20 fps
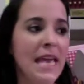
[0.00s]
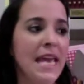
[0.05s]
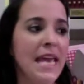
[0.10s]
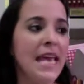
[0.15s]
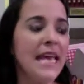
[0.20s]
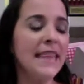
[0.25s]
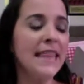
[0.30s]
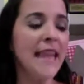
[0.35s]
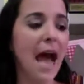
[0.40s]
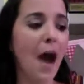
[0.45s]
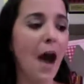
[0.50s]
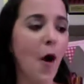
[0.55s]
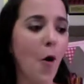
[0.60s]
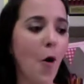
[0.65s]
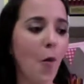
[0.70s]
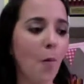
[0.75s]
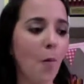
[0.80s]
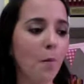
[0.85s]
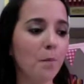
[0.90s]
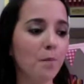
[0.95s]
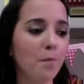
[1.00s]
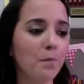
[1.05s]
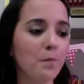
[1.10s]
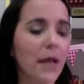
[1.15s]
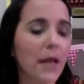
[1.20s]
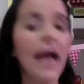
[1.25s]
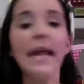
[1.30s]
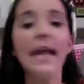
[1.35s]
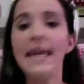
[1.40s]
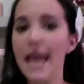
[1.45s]
Now,
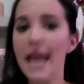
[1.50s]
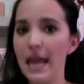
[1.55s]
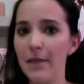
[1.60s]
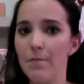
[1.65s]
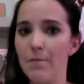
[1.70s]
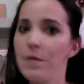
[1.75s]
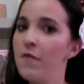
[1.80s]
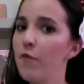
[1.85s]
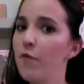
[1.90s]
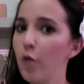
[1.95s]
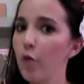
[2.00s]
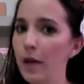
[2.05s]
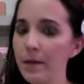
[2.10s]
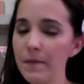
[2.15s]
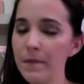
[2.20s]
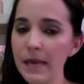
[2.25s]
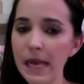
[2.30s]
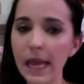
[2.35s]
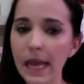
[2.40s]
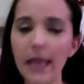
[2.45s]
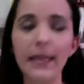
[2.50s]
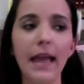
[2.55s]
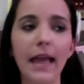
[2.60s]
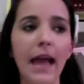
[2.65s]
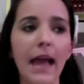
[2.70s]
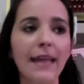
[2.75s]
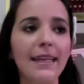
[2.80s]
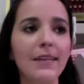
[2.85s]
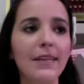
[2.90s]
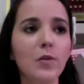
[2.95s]
Again, before I begin, I
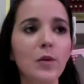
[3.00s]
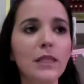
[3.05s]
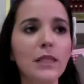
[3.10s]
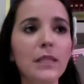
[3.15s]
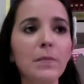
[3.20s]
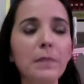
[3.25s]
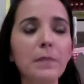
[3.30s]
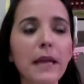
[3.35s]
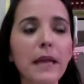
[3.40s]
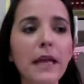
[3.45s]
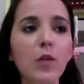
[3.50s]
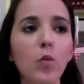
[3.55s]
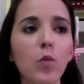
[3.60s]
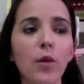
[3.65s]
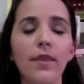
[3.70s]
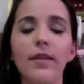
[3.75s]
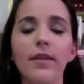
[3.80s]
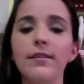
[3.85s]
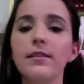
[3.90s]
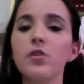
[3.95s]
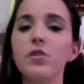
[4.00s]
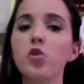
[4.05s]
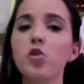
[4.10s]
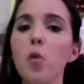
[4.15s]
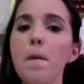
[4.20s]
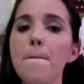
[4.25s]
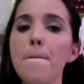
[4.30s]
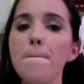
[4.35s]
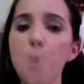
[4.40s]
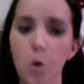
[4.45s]
need to explain why this is so
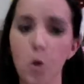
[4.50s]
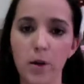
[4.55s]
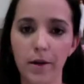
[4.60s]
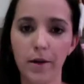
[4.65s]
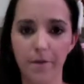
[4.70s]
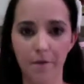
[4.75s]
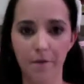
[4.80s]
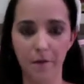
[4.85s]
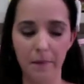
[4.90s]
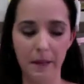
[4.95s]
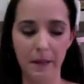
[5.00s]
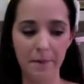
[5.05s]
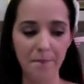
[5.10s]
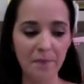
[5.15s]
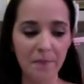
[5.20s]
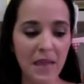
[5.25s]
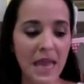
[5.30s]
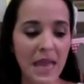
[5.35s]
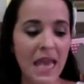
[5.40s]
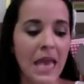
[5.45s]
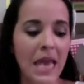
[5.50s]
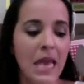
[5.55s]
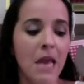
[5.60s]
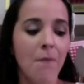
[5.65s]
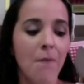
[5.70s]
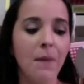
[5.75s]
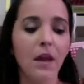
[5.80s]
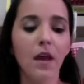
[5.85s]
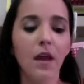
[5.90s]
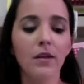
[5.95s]
important for me.
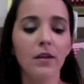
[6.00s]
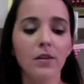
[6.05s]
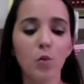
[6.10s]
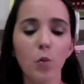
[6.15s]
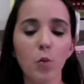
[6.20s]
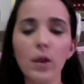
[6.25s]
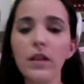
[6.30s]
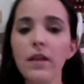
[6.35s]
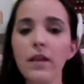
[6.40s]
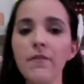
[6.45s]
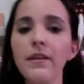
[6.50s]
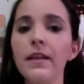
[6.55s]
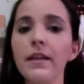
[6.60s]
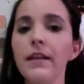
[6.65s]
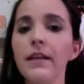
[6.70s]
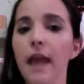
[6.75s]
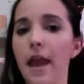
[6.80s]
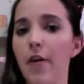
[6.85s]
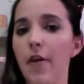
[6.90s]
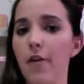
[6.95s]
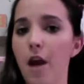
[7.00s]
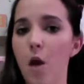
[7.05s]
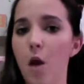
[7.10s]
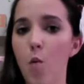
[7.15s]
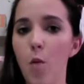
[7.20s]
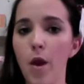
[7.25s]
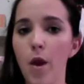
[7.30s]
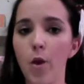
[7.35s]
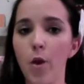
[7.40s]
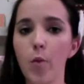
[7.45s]
Because we live in an era
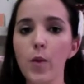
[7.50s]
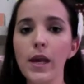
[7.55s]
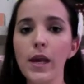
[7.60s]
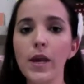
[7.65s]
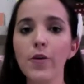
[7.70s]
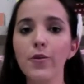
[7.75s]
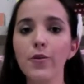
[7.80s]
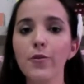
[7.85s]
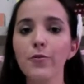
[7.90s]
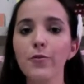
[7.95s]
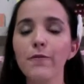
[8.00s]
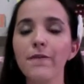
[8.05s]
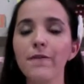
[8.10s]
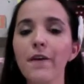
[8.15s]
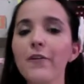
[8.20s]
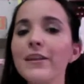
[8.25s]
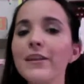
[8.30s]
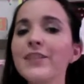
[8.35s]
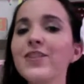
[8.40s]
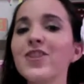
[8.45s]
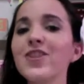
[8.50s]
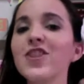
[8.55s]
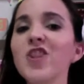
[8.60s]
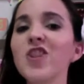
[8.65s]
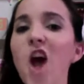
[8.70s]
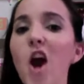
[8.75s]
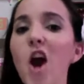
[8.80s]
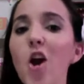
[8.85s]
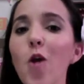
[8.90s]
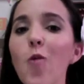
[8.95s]
where we are very
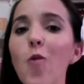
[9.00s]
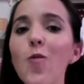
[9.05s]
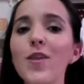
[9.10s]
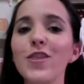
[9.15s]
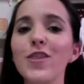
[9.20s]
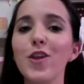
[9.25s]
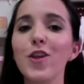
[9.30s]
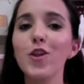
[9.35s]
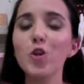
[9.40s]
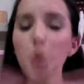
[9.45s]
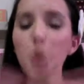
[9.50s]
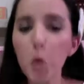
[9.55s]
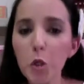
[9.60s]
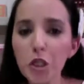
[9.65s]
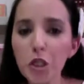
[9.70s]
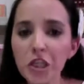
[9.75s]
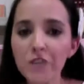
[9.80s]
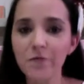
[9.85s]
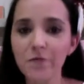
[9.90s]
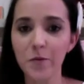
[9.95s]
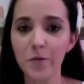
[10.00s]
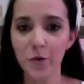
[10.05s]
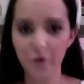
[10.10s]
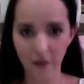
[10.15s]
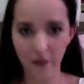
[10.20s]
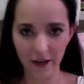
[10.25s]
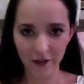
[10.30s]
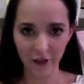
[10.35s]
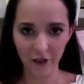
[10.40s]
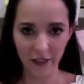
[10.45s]
stuck with the lure of
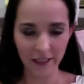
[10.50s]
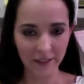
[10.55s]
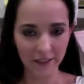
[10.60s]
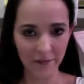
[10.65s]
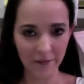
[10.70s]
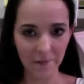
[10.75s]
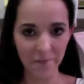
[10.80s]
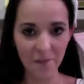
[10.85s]
perfectionism.